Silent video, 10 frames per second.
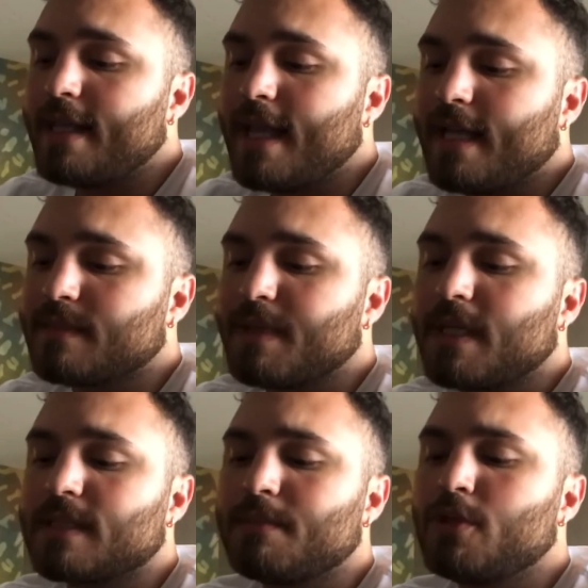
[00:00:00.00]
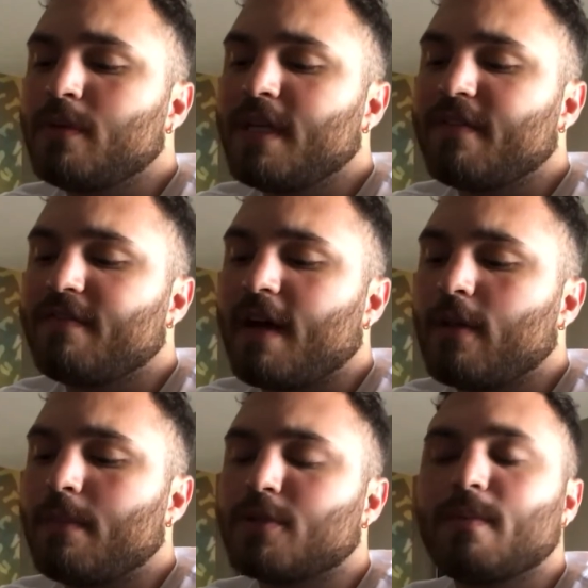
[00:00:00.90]
that's because I'm doing a
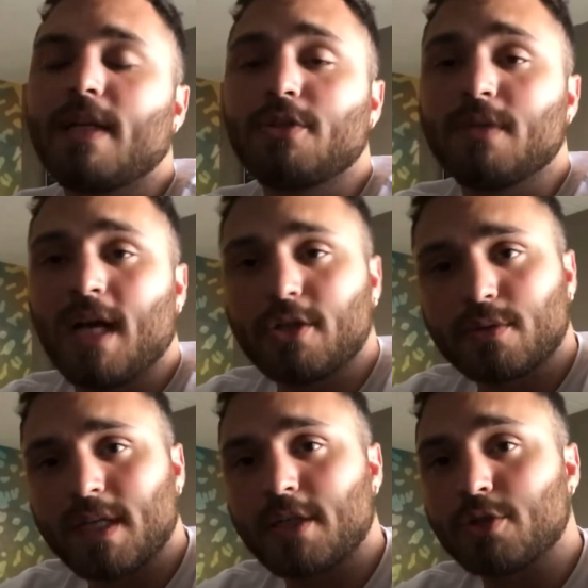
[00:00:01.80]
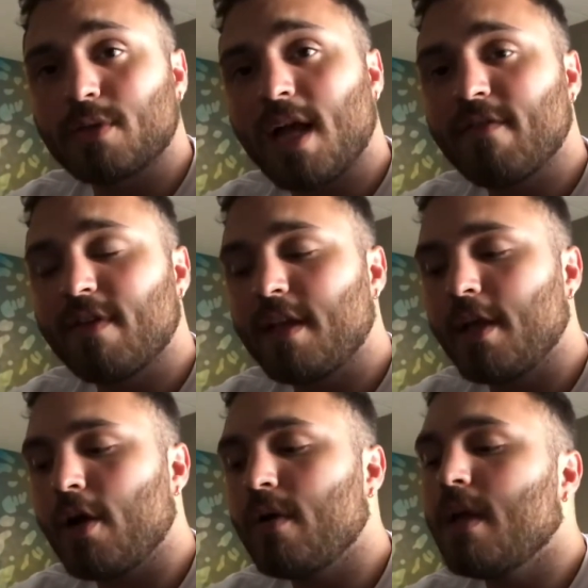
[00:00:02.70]
follow-up to my Do Not Drink and Drive
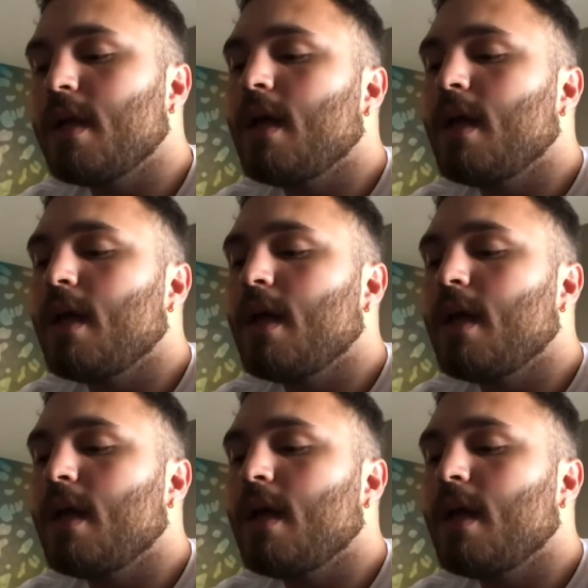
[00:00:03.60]
video,